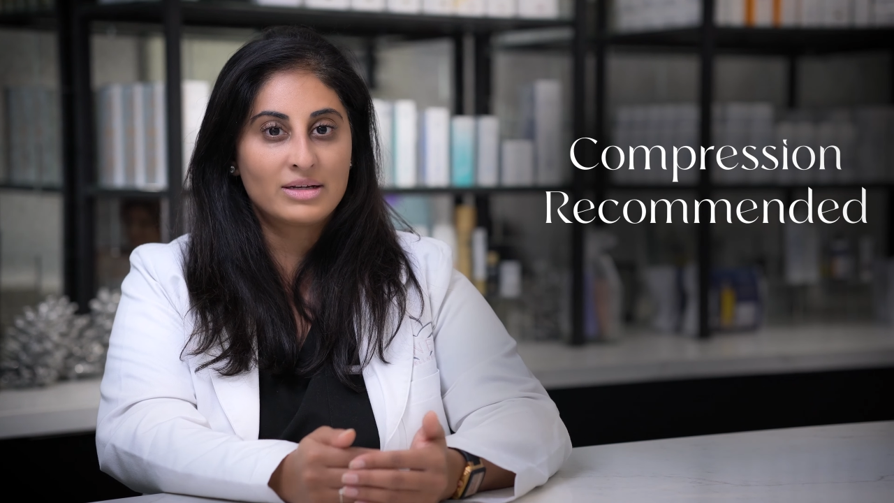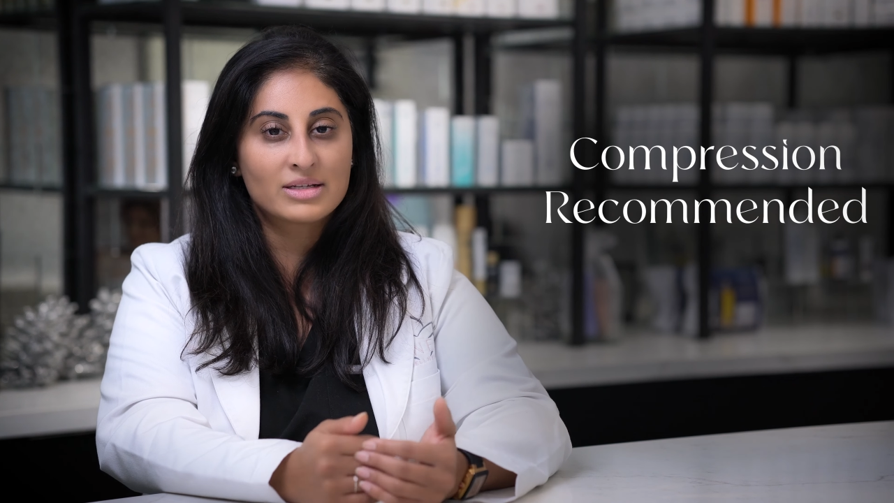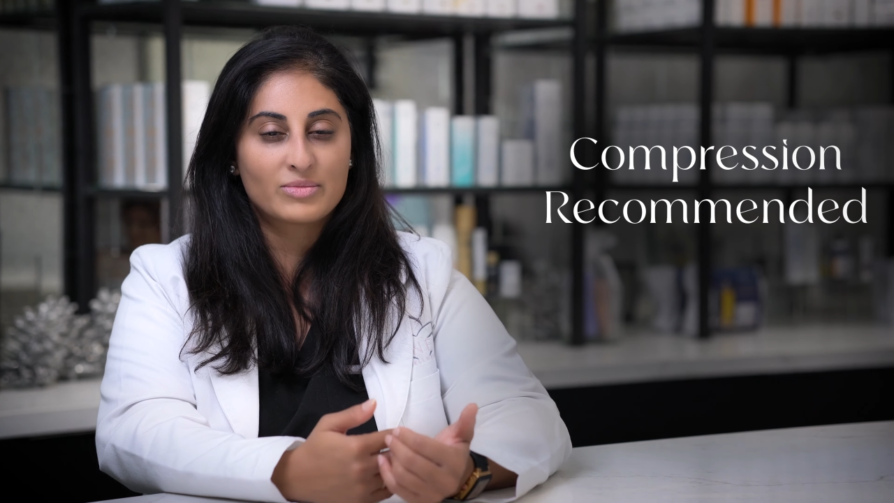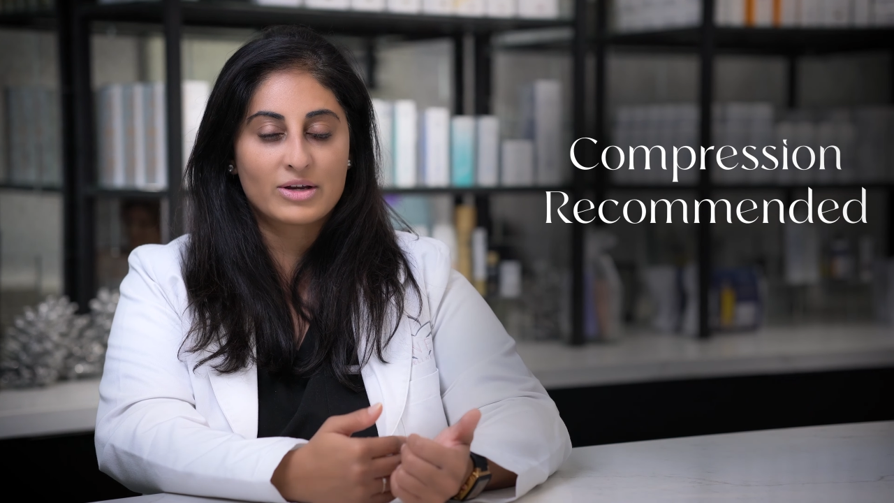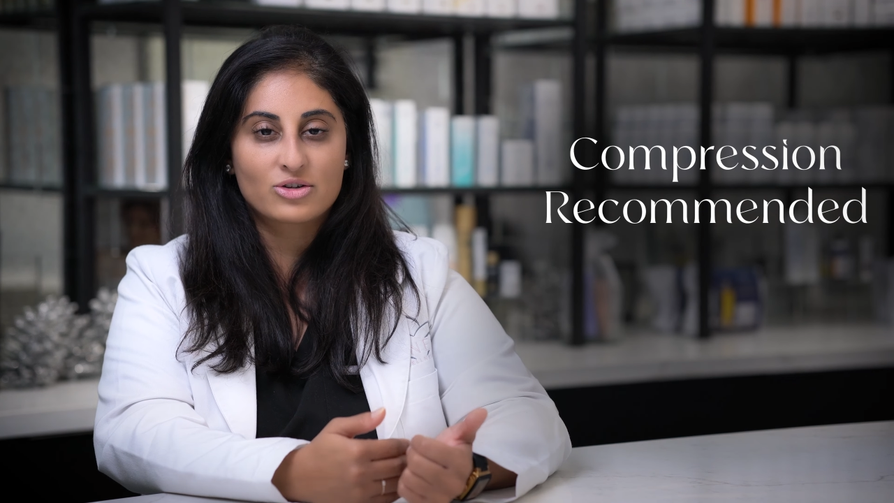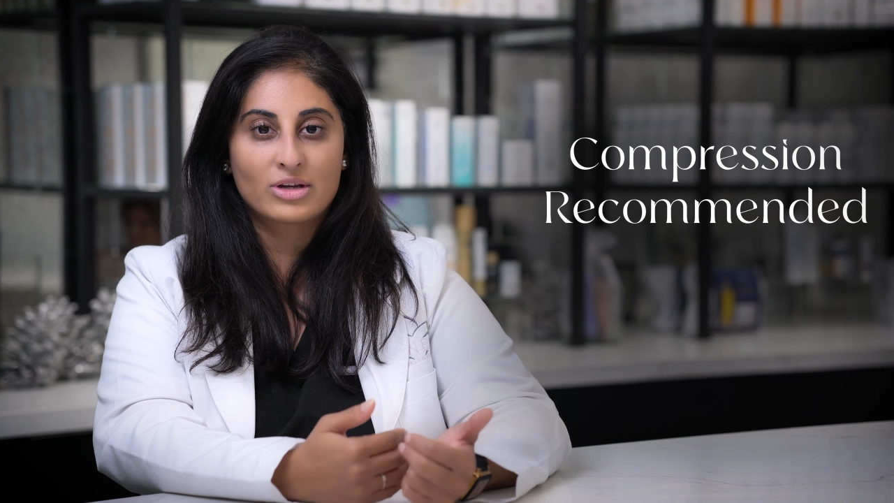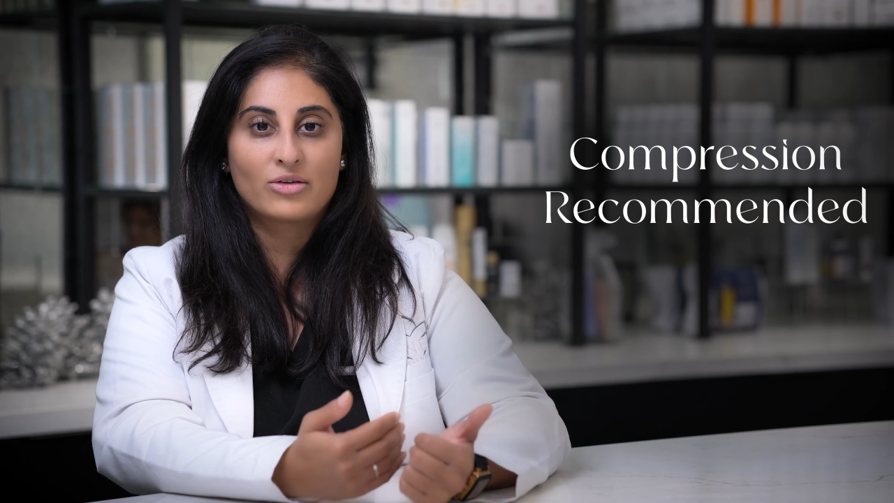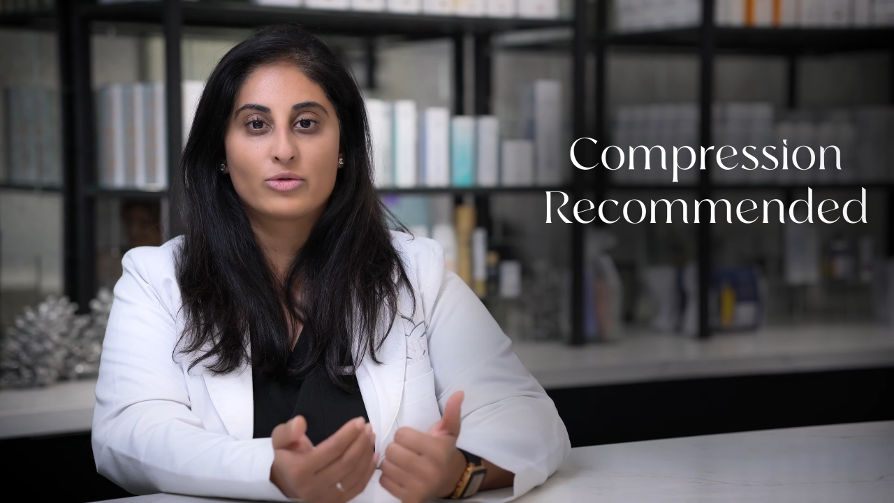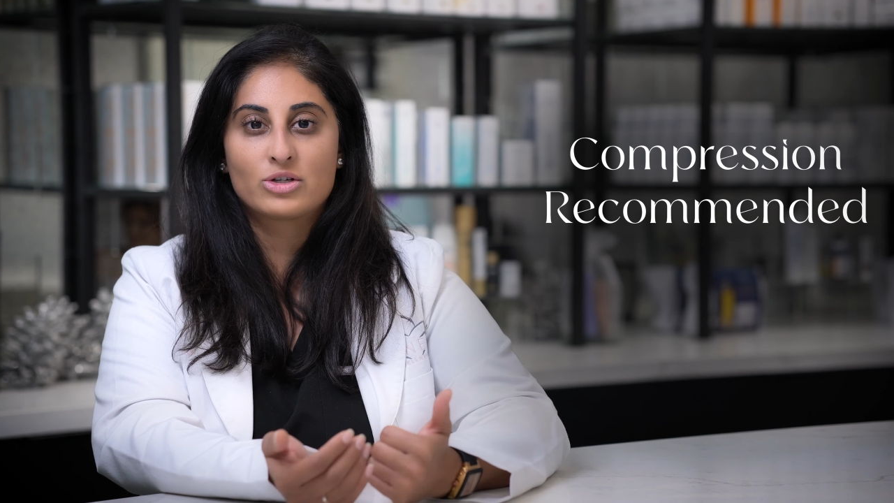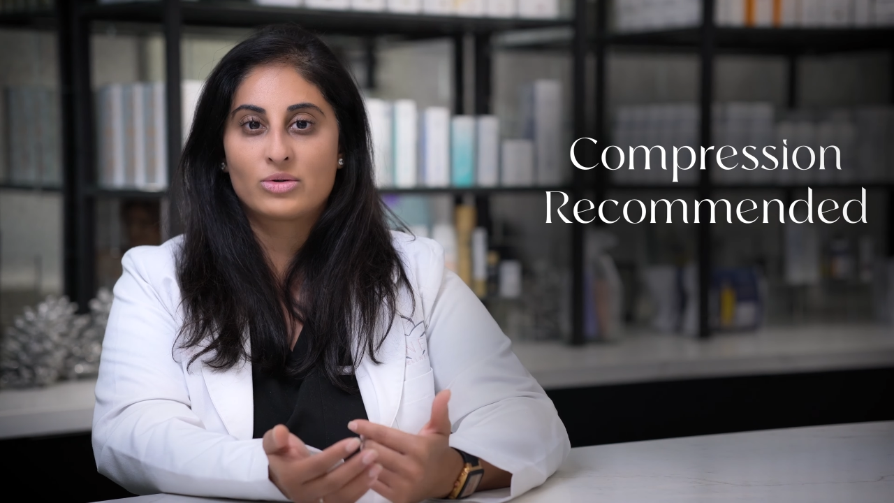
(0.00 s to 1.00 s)
especially
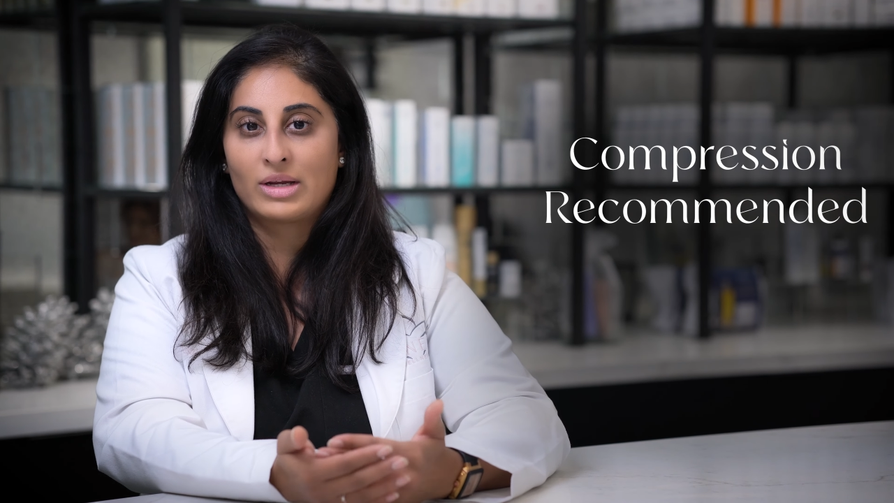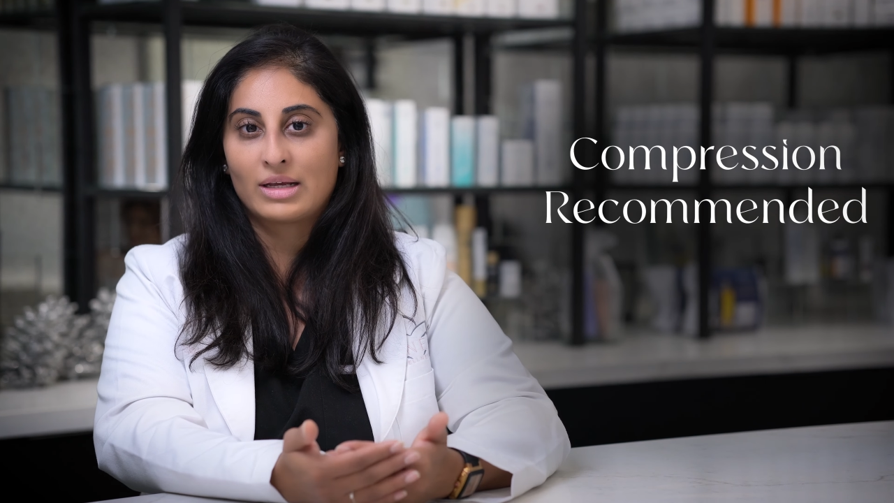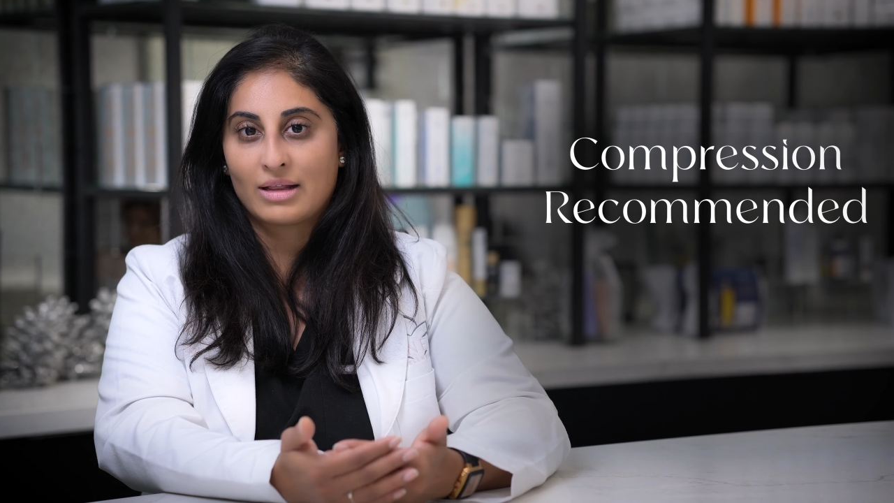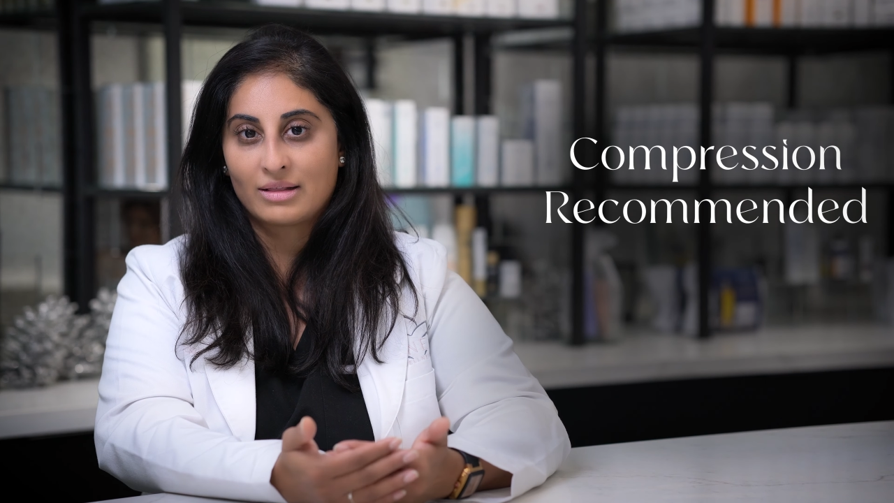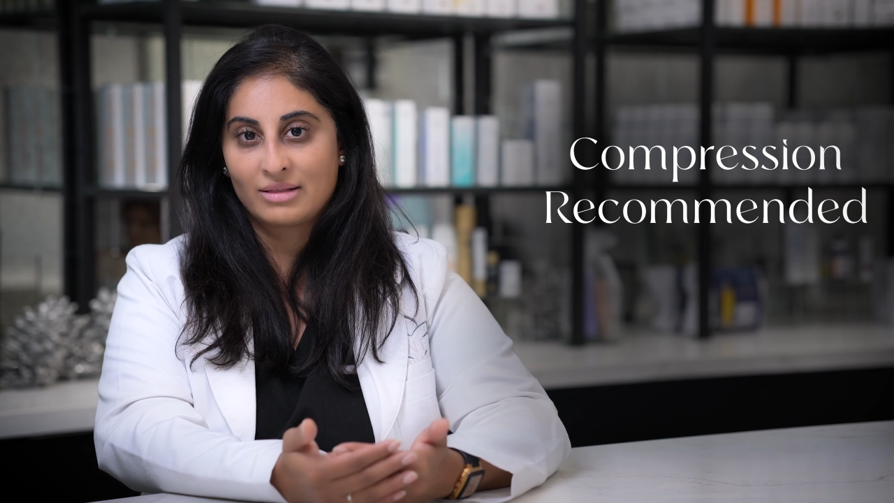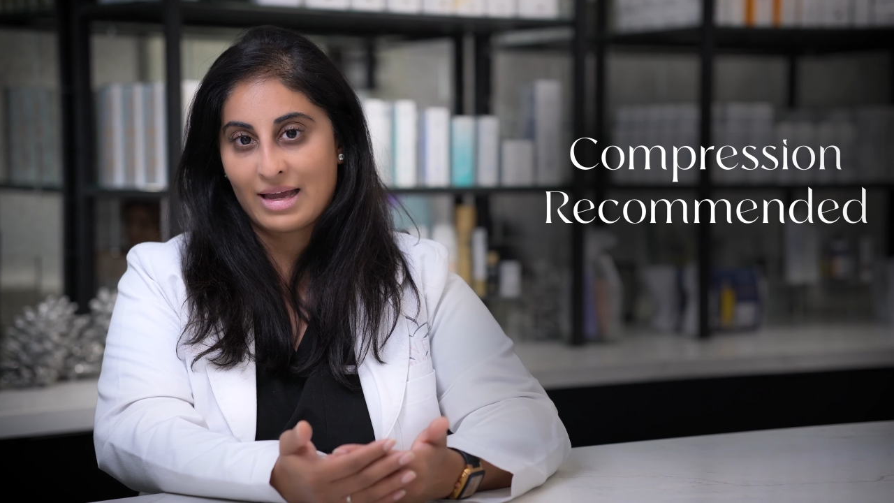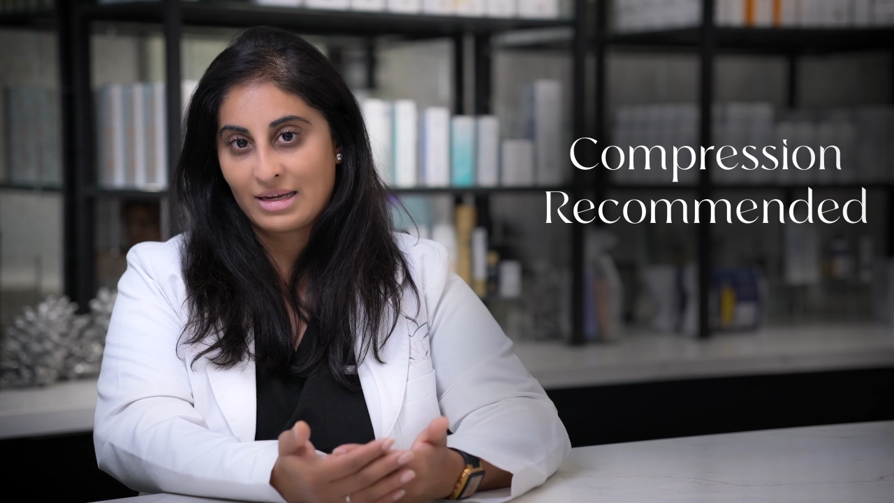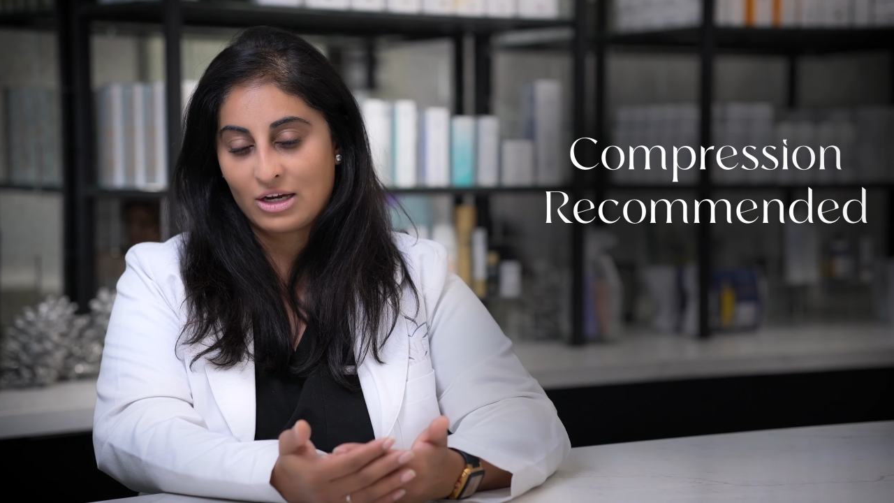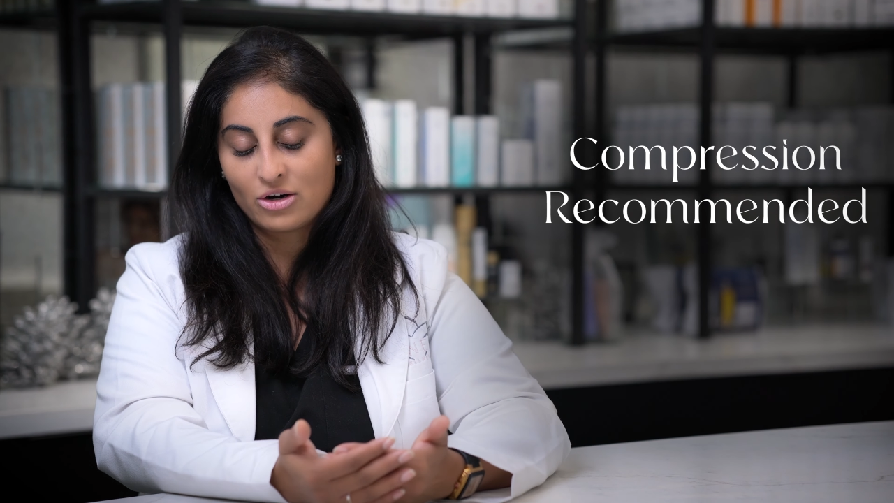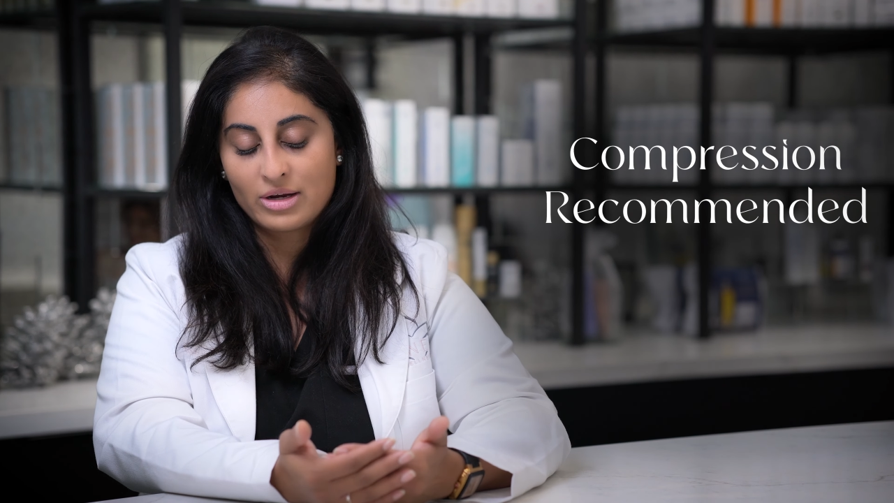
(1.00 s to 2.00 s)
if we're doing
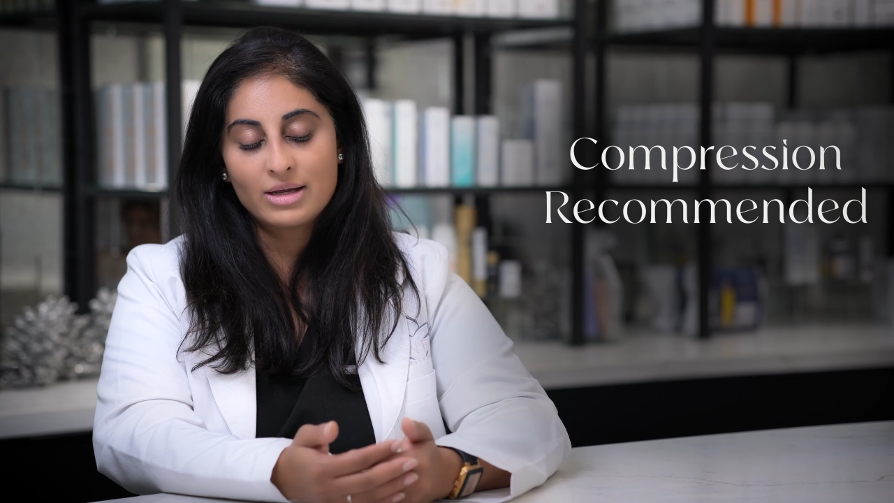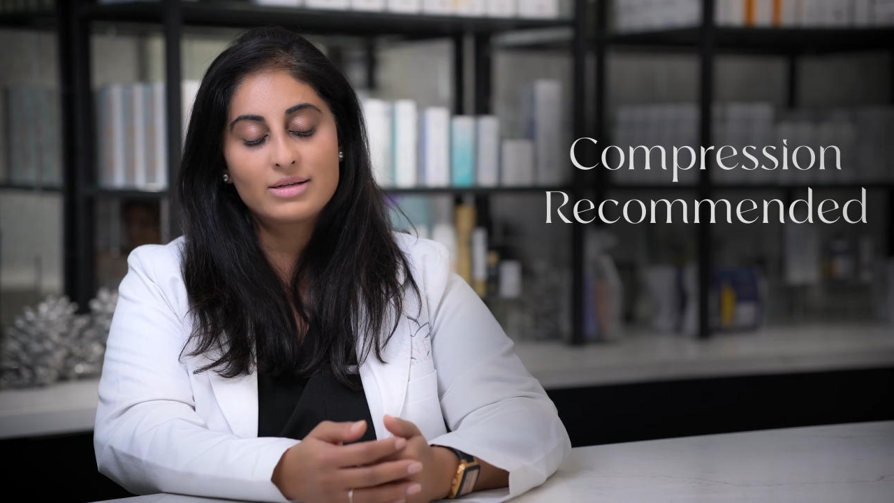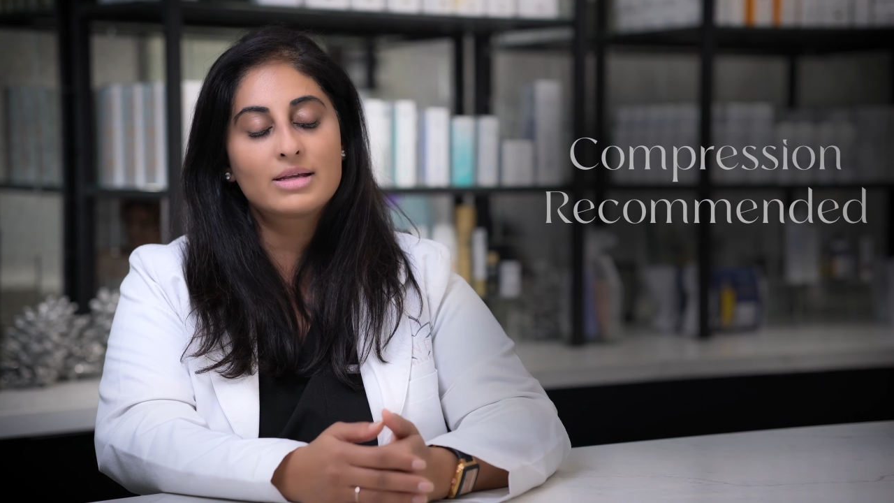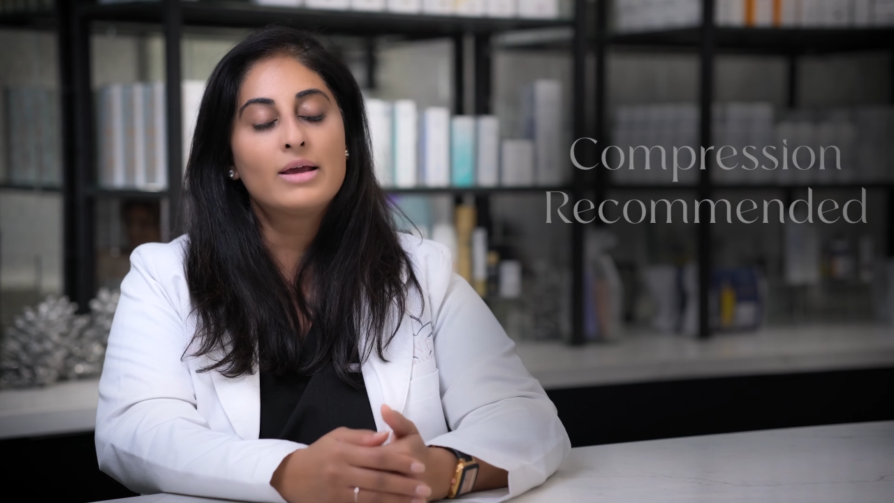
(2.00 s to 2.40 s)
leg areas.